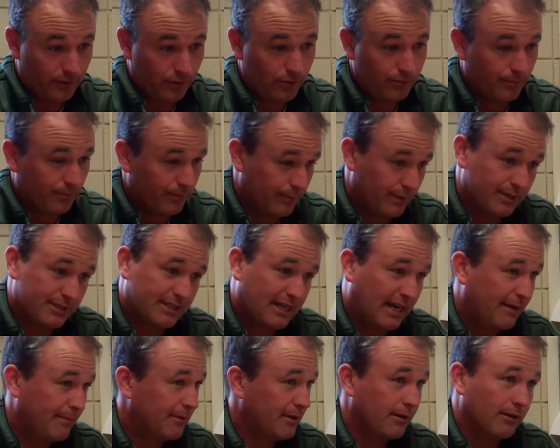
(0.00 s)
group, this
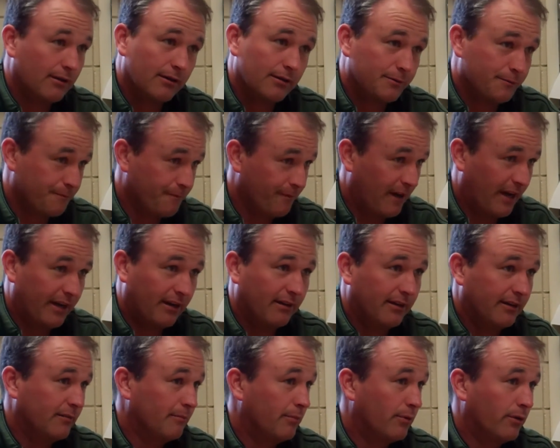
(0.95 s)
time of the year is
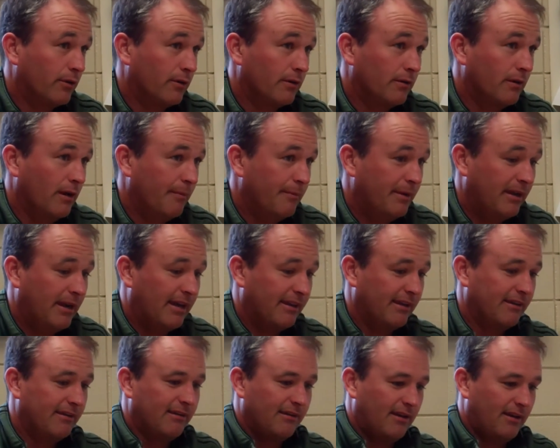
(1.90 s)
vitally important. I mean,
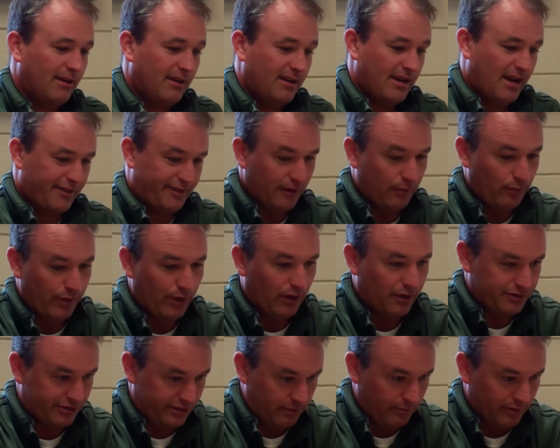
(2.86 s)
I think we
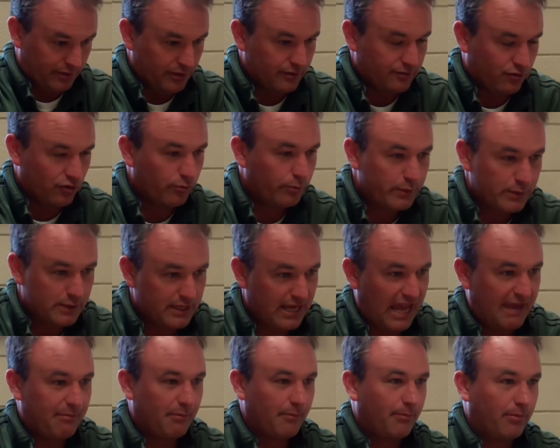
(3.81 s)
all see what this group is
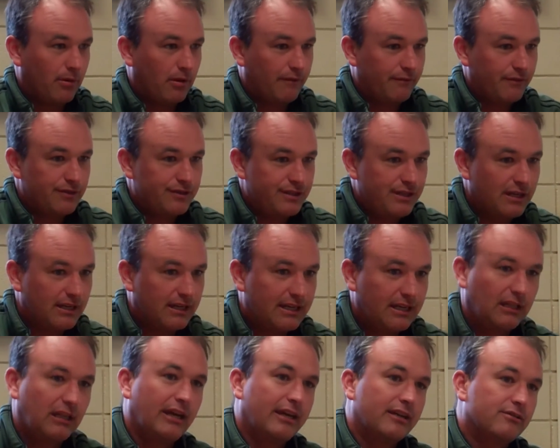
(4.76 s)
capable of. You see a
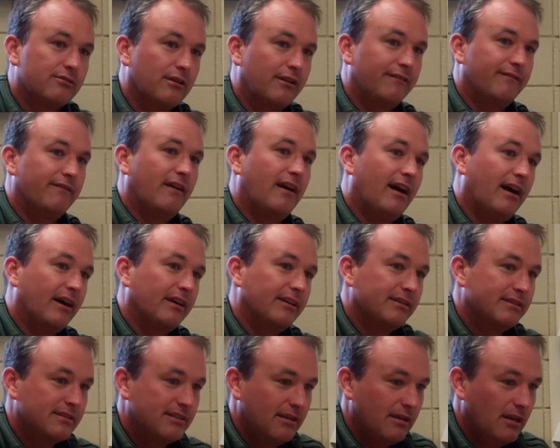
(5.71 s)
kid like Trayvon,
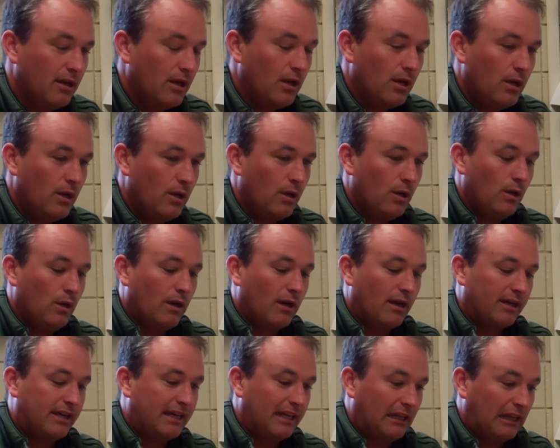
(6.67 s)
you see
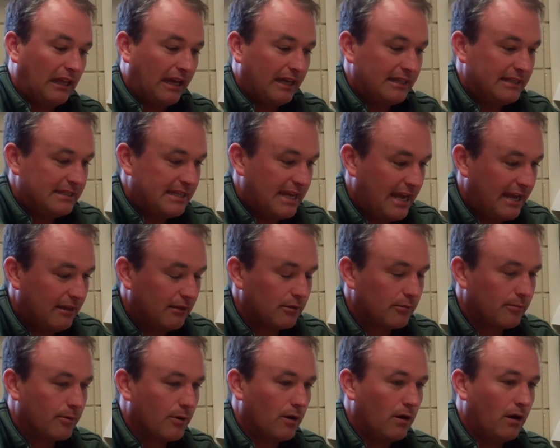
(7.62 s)
a kid like
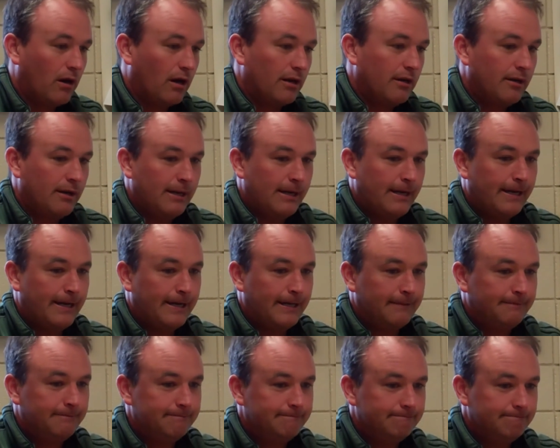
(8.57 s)
Taylor Braun,
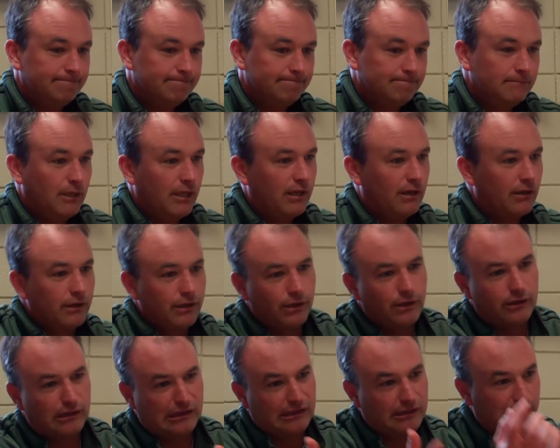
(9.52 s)

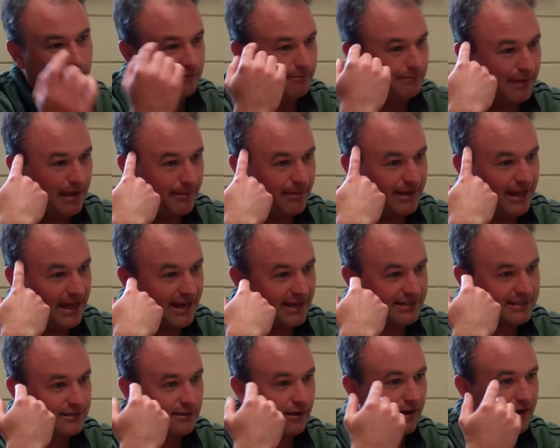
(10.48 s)
you maybe not
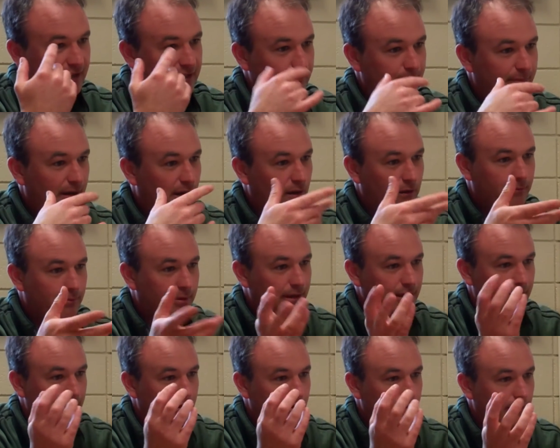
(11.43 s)
as talked about, but
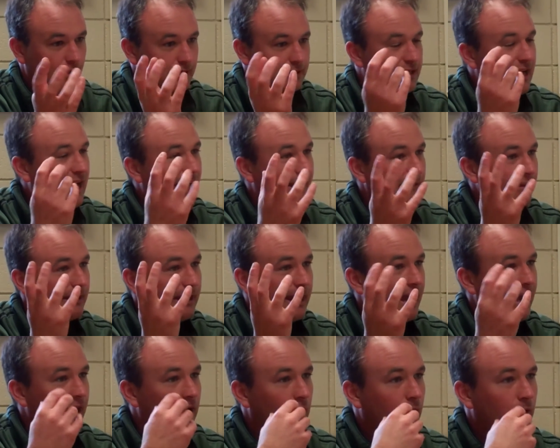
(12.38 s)
a Dylan
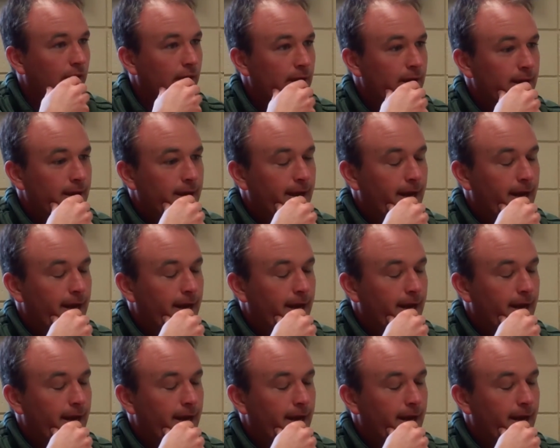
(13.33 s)
Hale,